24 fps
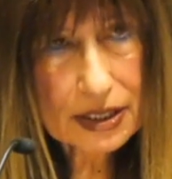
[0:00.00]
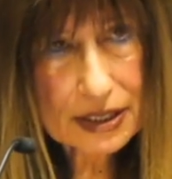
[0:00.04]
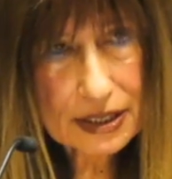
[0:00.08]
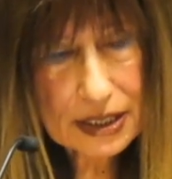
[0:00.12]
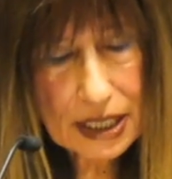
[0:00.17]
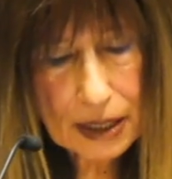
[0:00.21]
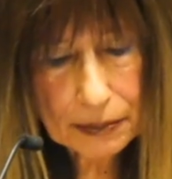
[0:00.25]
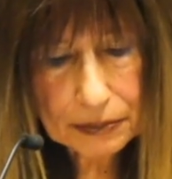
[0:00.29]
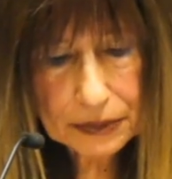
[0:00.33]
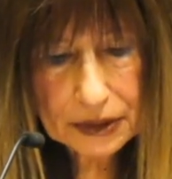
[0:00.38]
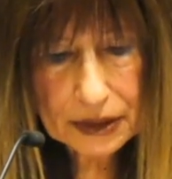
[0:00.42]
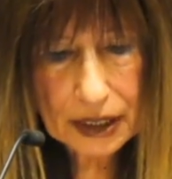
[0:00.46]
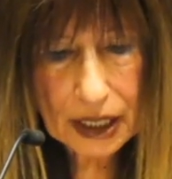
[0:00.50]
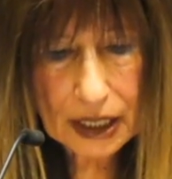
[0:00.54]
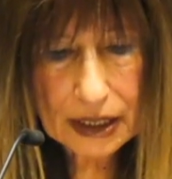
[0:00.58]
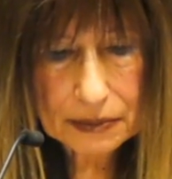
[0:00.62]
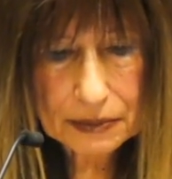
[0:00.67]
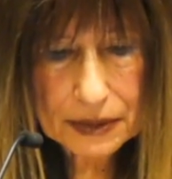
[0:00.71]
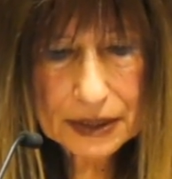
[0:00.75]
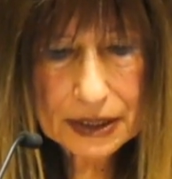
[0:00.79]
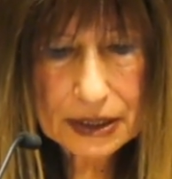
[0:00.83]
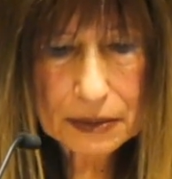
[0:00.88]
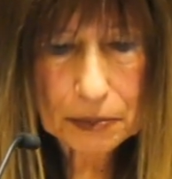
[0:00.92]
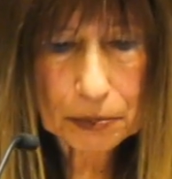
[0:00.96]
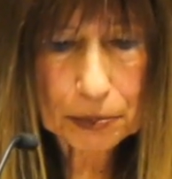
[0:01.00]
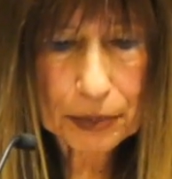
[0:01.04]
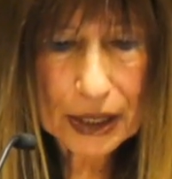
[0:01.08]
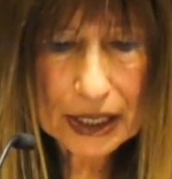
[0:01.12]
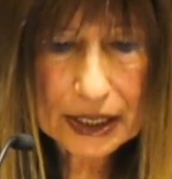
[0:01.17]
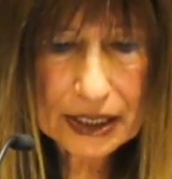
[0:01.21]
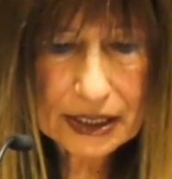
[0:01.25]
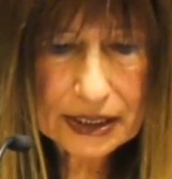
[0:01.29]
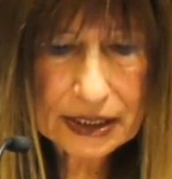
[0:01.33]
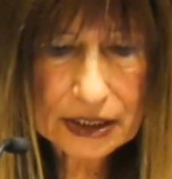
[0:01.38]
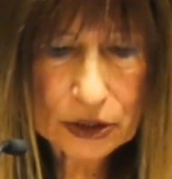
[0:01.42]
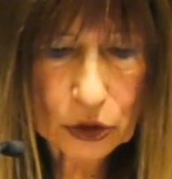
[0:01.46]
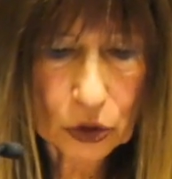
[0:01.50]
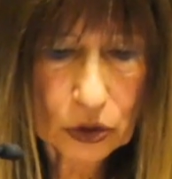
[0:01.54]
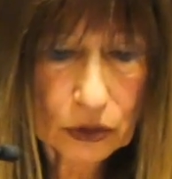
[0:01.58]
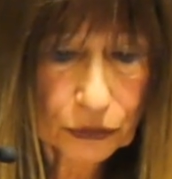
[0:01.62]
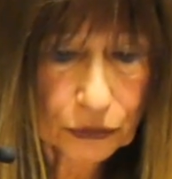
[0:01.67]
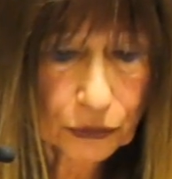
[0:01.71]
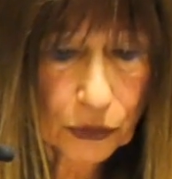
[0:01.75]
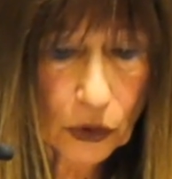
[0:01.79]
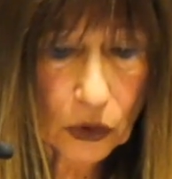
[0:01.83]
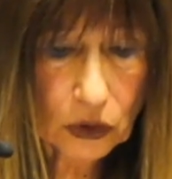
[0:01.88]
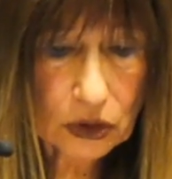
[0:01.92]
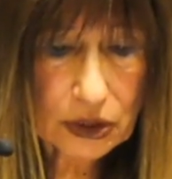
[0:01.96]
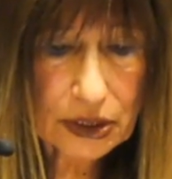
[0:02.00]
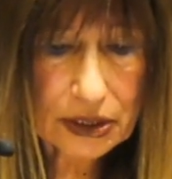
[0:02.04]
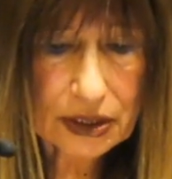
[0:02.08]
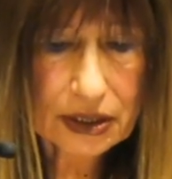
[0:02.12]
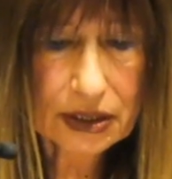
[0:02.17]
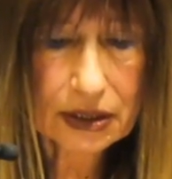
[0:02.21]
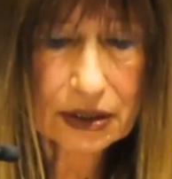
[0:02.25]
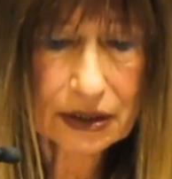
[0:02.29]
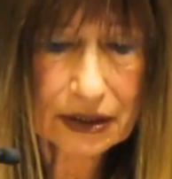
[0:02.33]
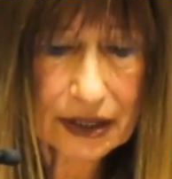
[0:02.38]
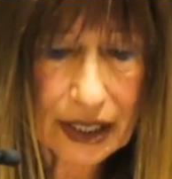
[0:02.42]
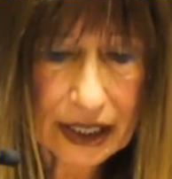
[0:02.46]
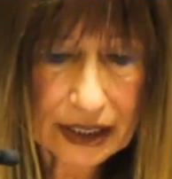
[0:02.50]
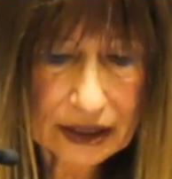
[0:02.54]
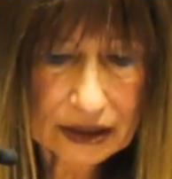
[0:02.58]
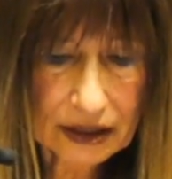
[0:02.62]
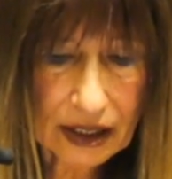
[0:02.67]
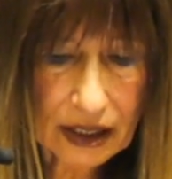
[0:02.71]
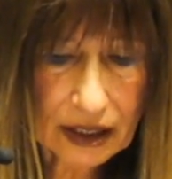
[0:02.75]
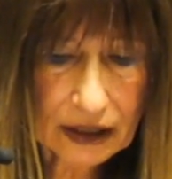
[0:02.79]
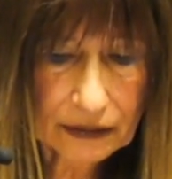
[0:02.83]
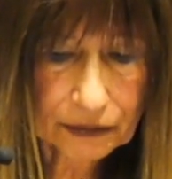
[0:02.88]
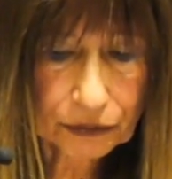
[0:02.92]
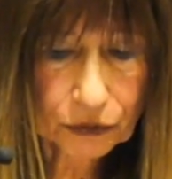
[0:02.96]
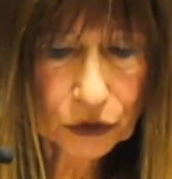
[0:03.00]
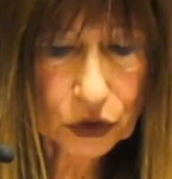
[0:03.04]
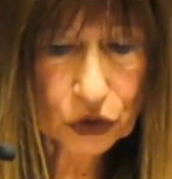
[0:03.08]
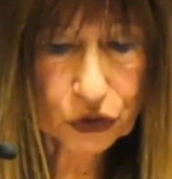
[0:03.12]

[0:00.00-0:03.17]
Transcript: sometimes based on false data